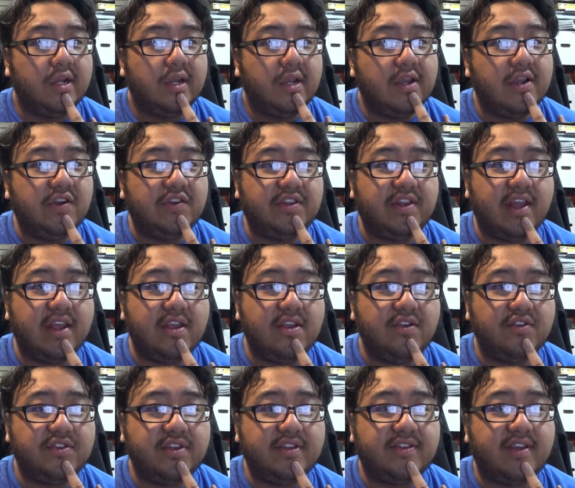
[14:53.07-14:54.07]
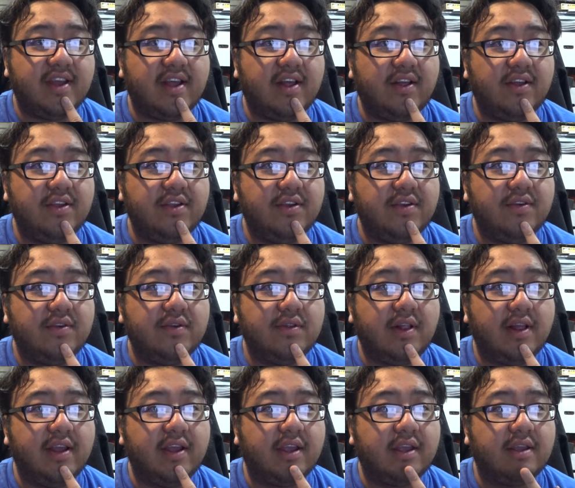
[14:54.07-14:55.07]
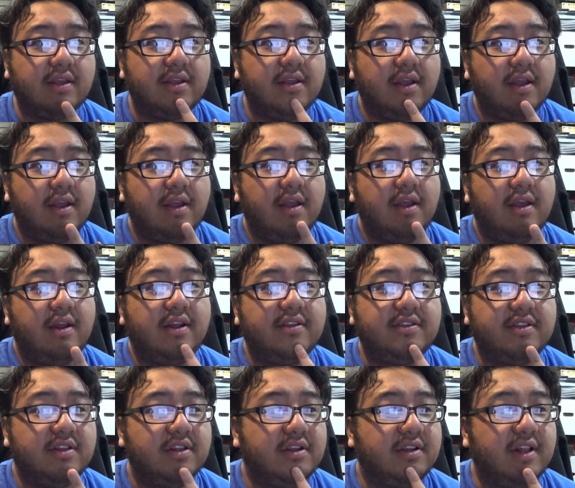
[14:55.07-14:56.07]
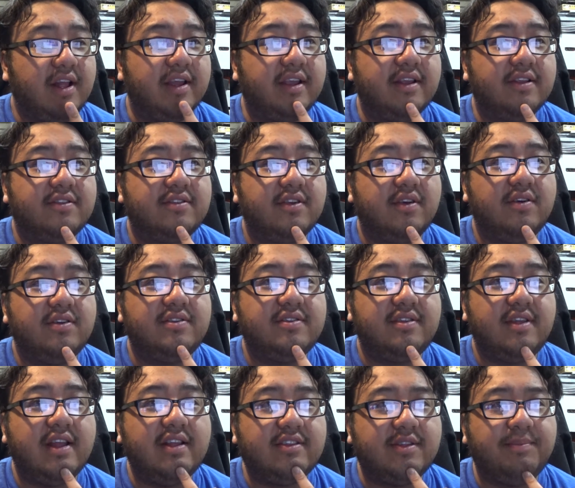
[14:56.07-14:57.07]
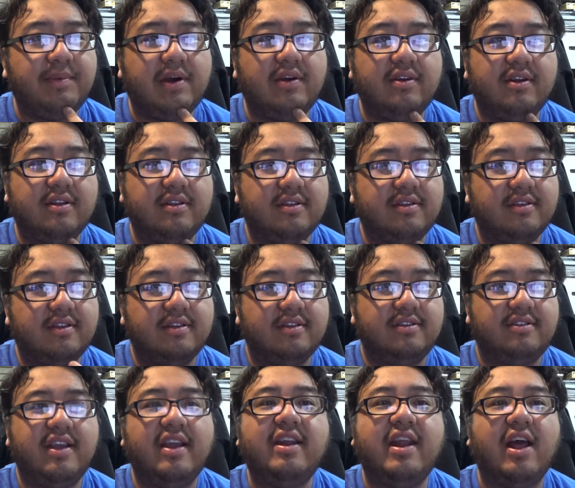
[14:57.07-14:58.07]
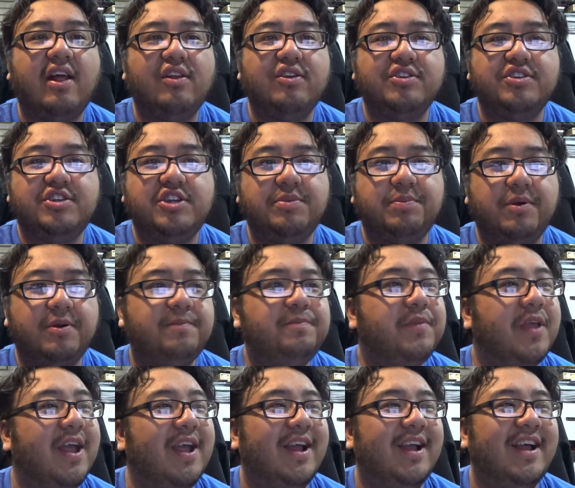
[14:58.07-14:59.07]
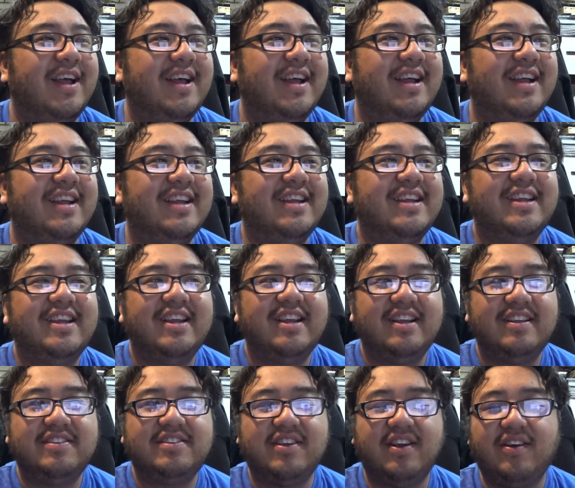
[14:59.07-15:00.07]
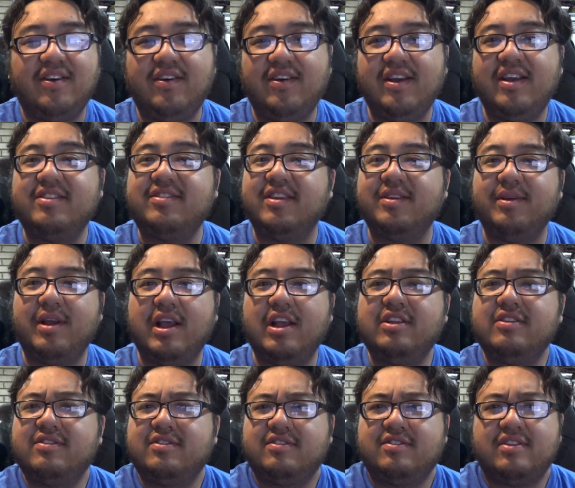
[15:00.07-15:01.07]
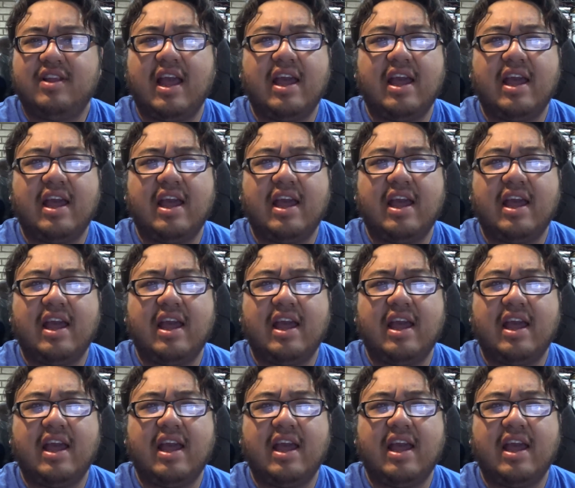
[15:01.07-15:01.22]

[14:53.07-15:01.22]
they usually tell you like it doesn't look like it, so it's about $10 cheaper. So it's I